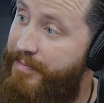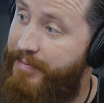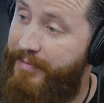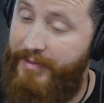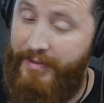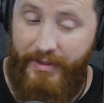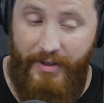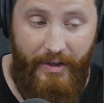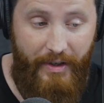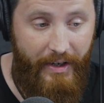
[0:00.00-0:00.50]
Yeah.
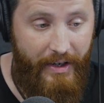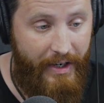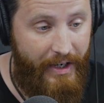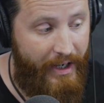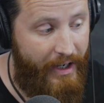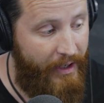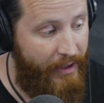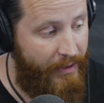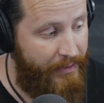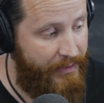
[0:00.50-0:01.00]
So there
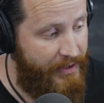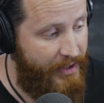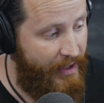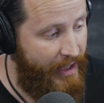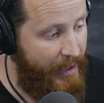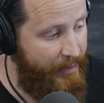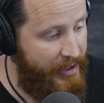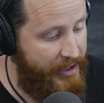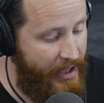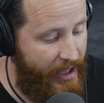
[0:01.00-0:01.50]
you go.
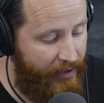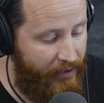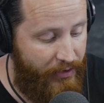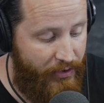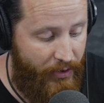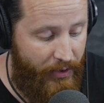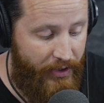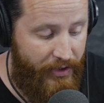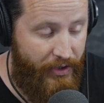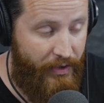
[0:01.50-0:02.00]
So that was Dr.
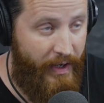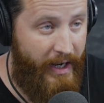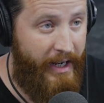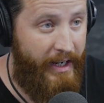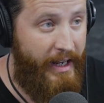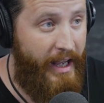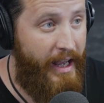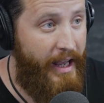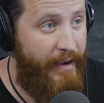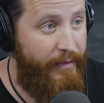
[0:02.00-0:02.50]
George
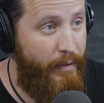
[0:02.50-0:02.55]
Grant. Amazing.